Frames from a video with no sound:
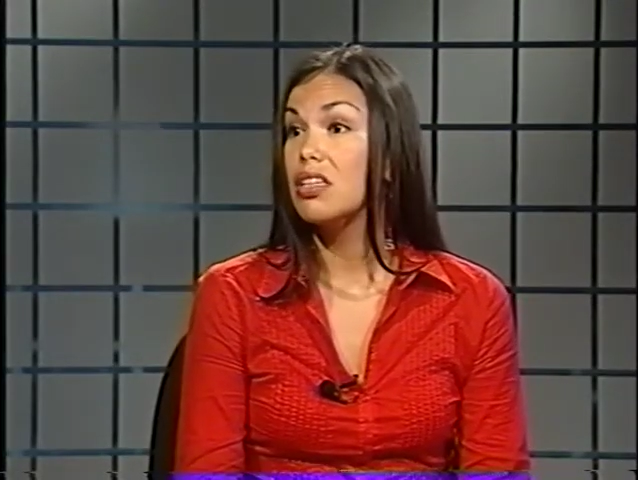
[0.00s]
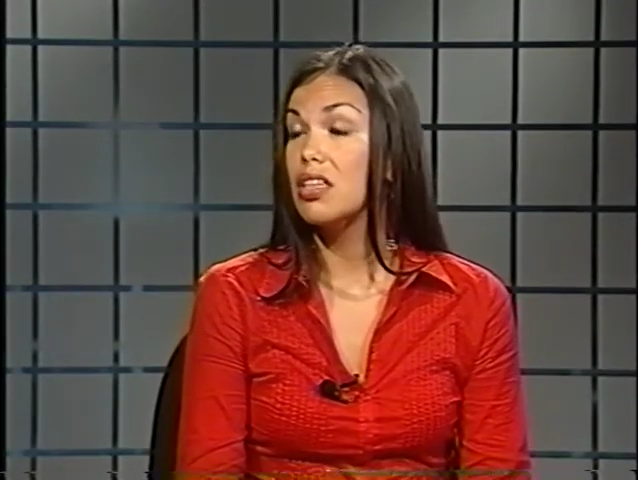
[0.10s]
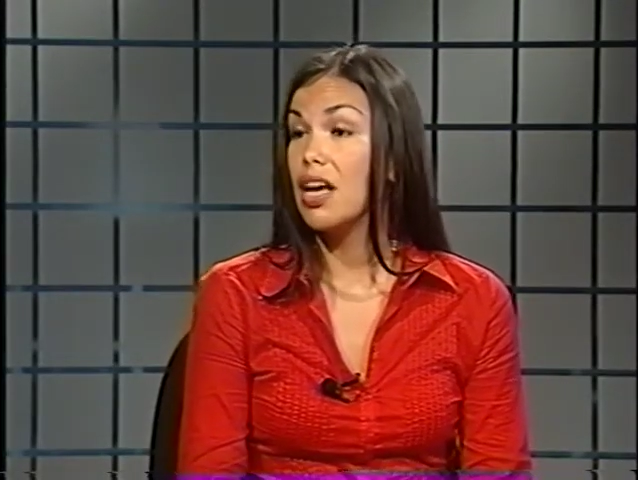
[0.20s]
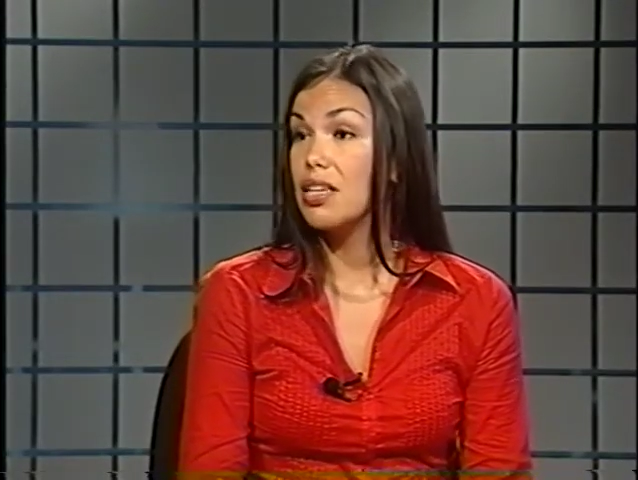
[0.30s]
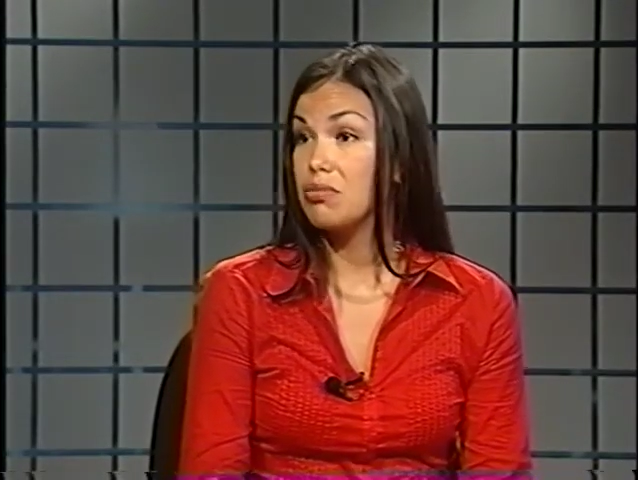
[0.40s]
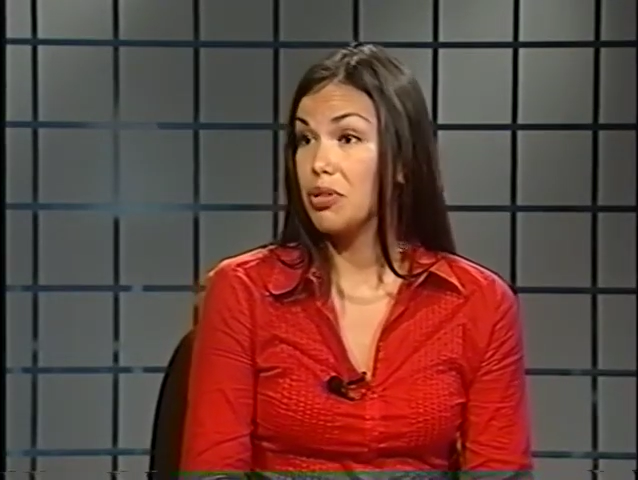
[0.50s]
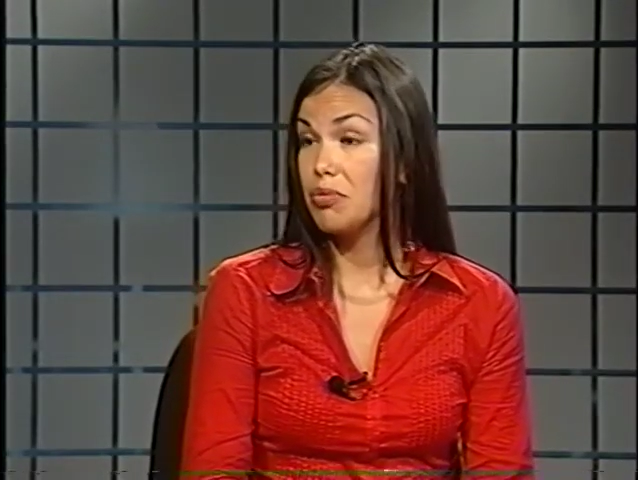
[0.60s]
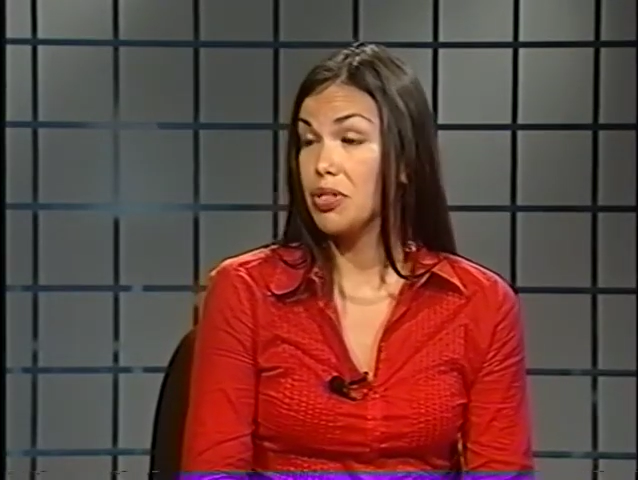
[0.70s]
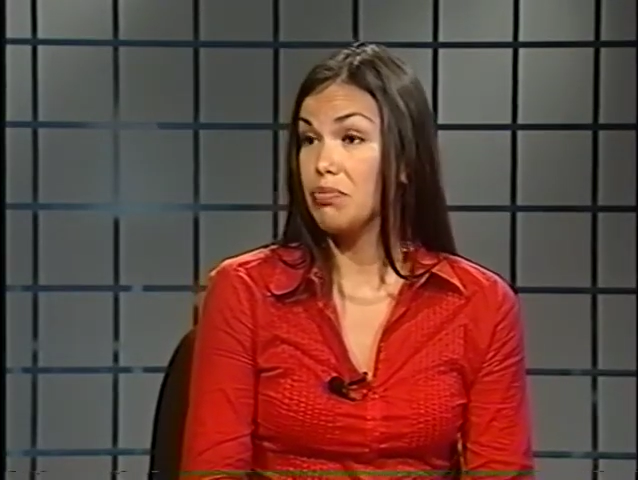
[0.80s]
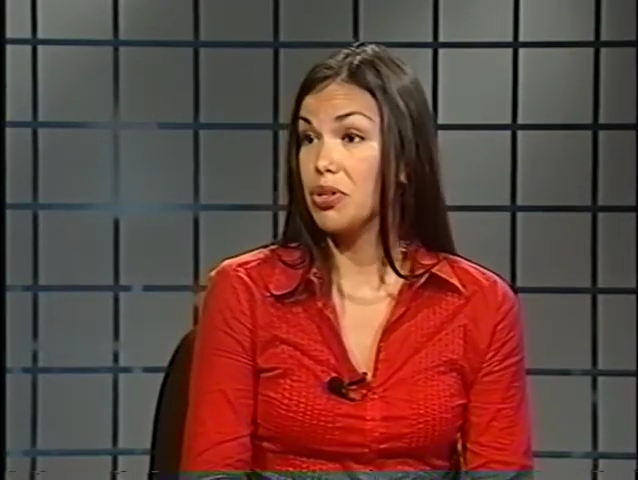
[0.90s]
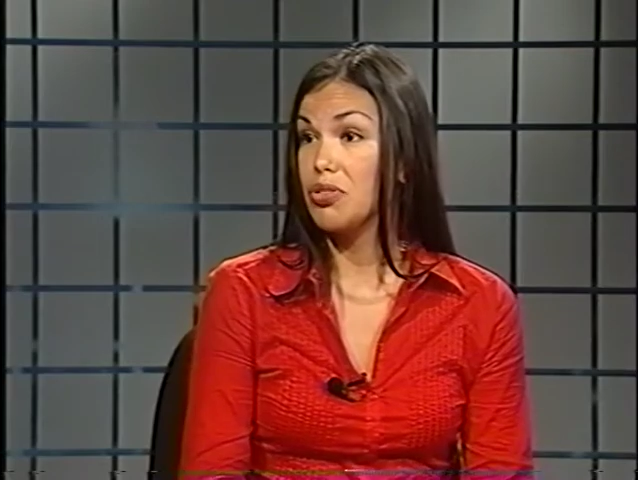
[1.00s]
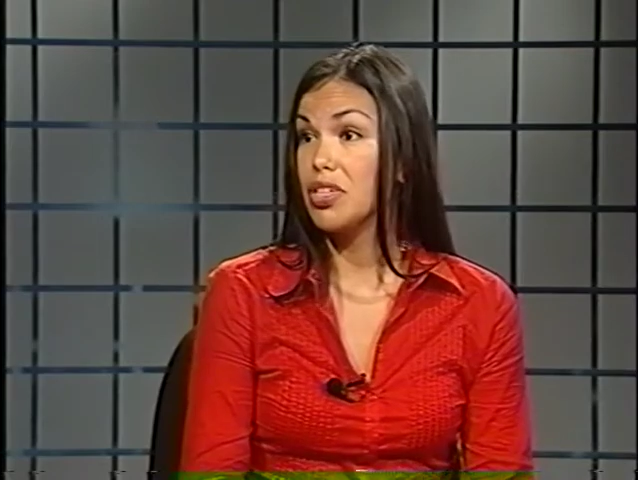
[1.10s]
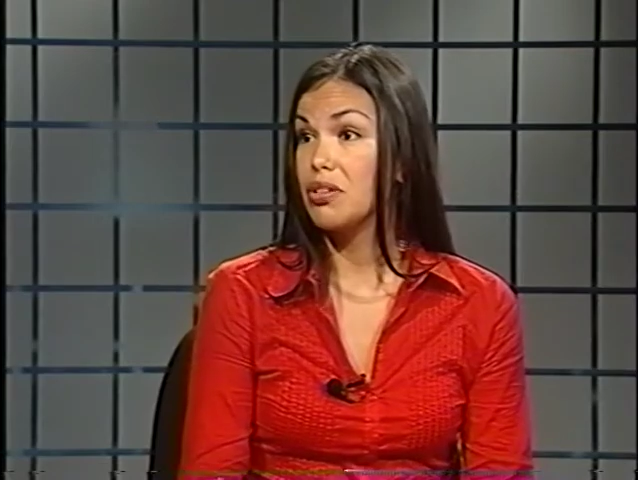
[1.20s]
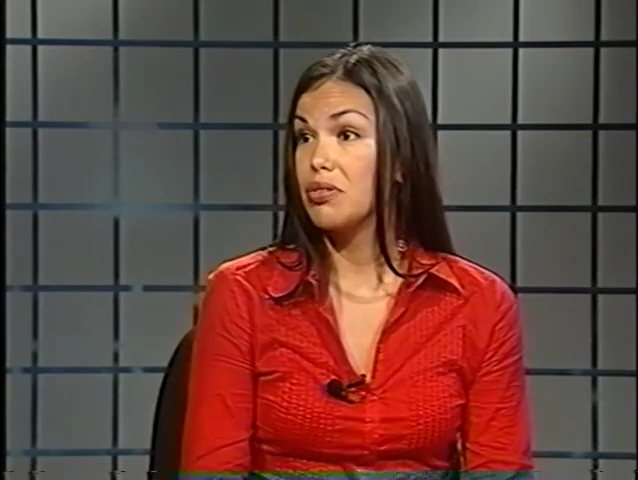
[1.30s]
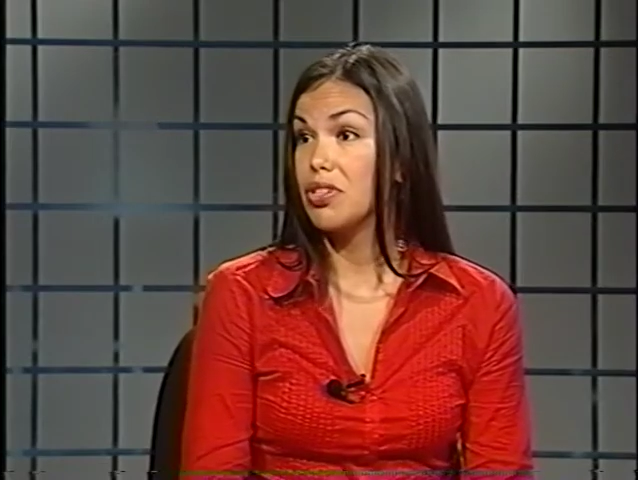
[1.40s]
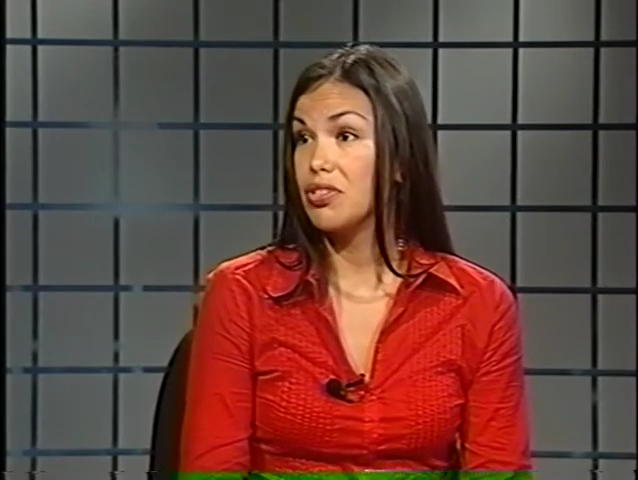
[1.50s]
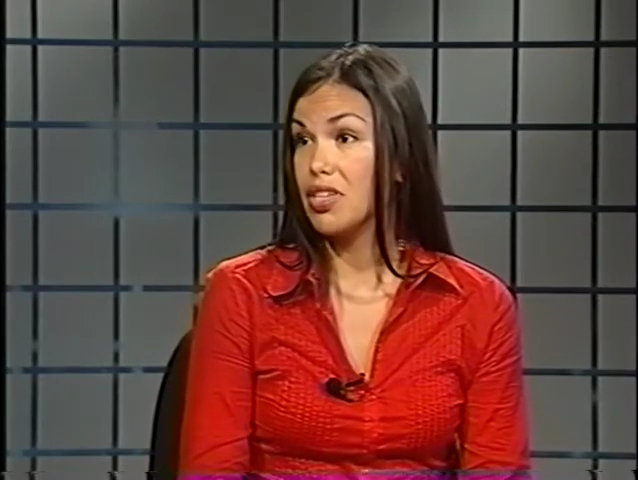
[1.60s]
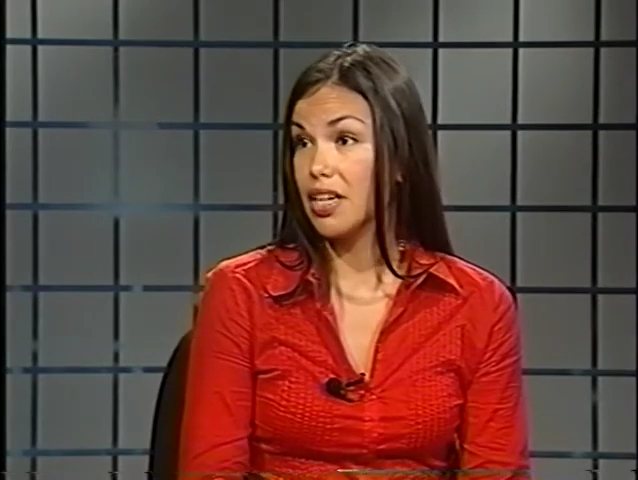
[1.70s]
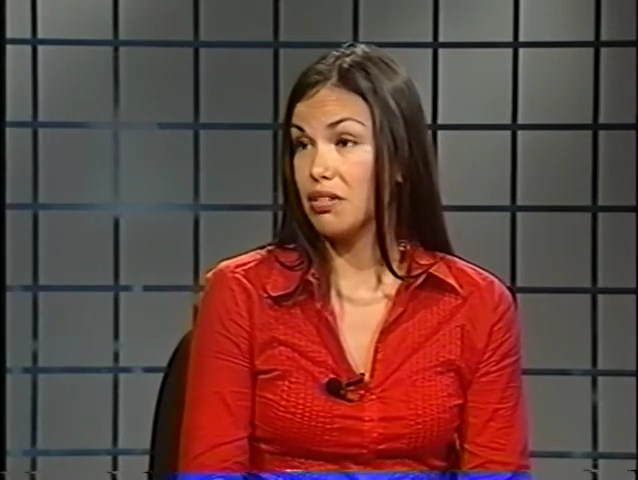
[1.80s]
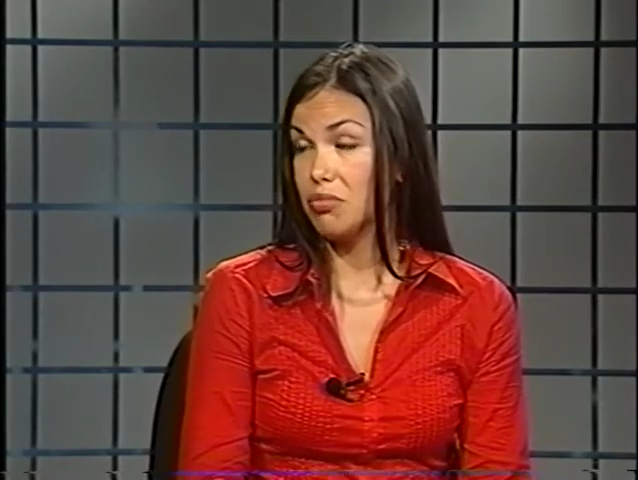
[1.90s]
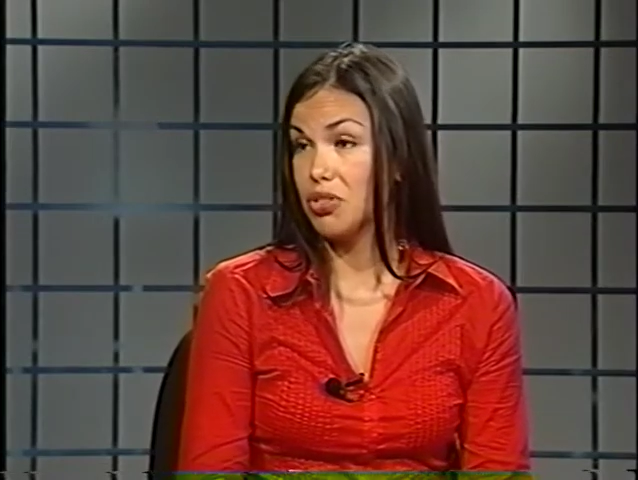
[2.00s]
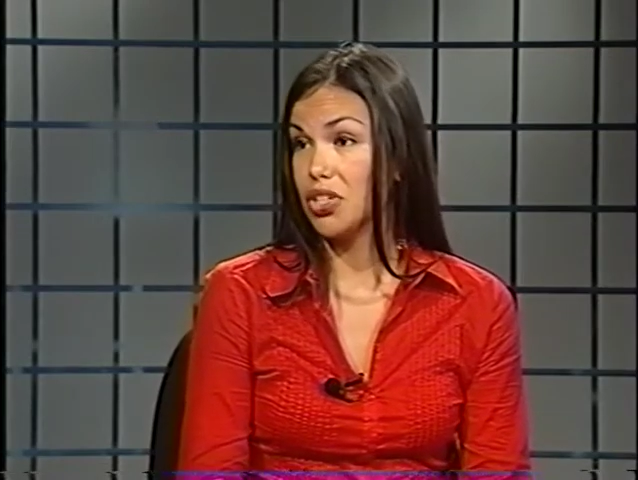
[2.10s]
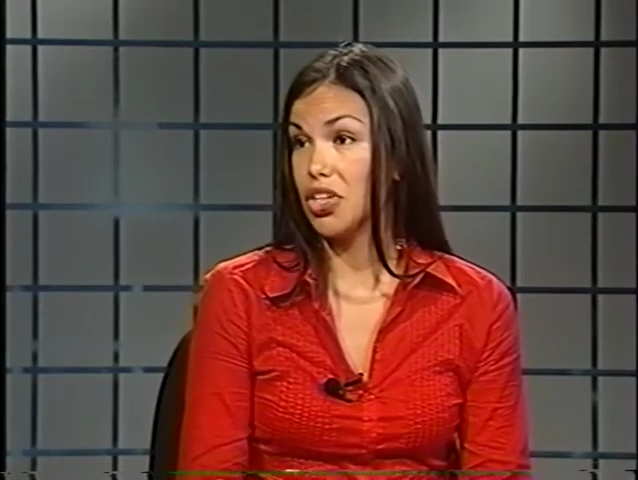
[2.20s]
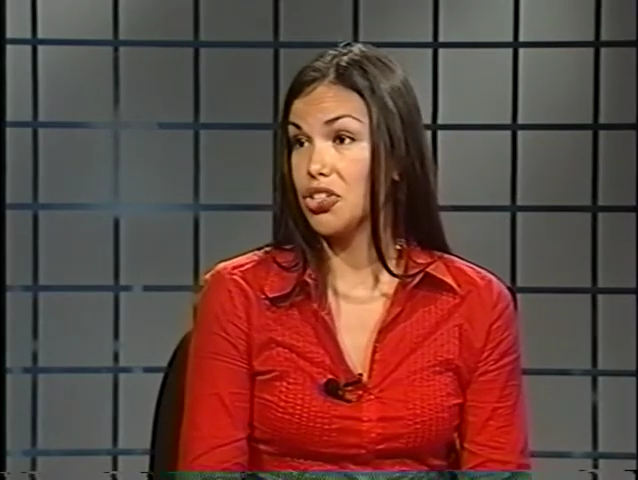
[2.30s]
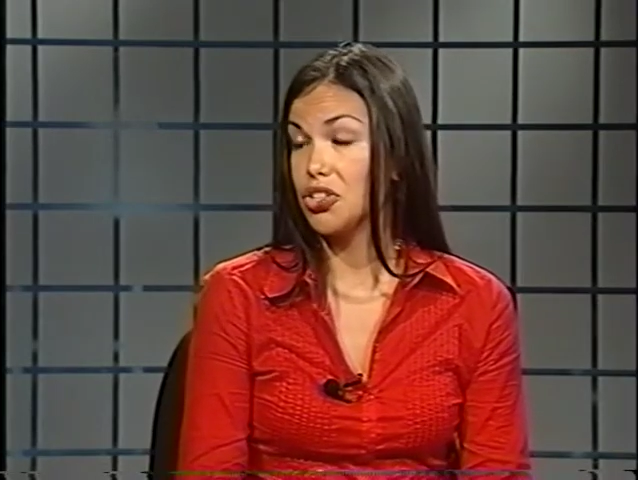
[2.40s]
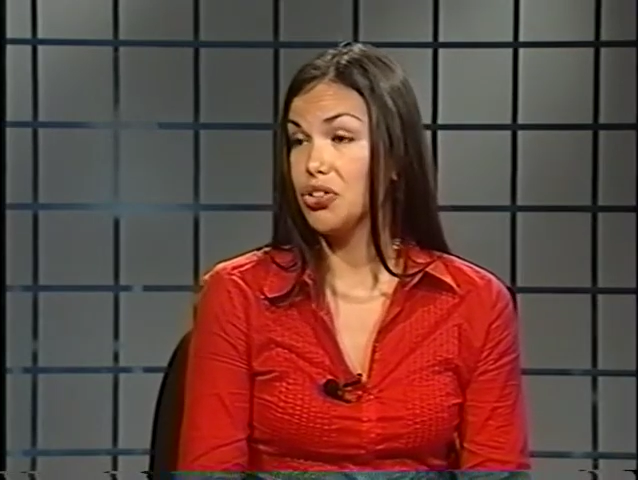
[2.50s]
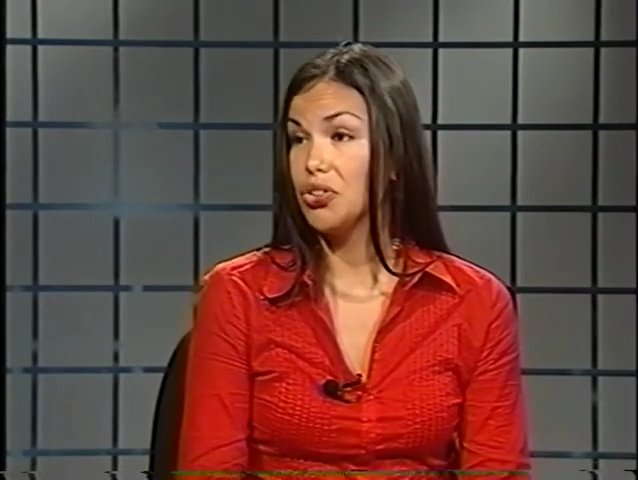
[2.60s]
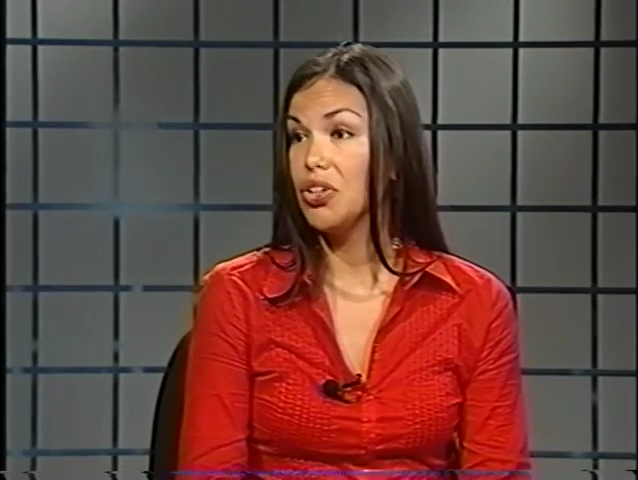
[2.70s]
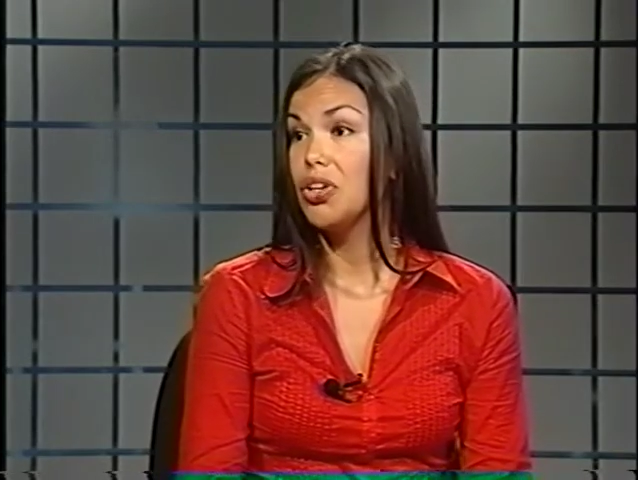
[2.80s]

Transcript: The last one was music. It was our second music issue.